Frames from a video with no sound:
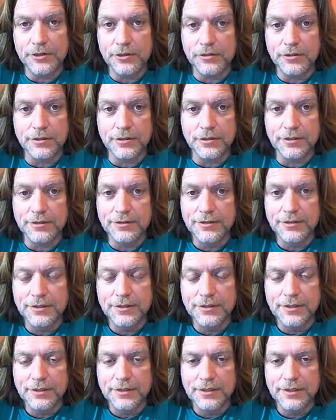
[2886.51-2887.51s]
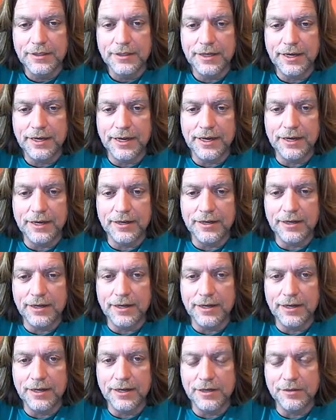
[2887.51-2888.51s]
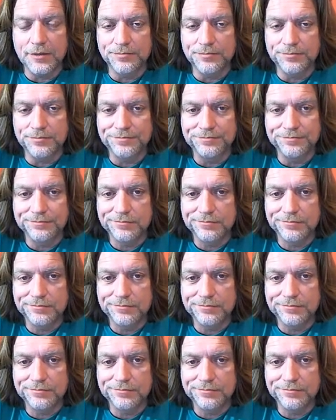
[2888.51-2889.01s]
cool, and um,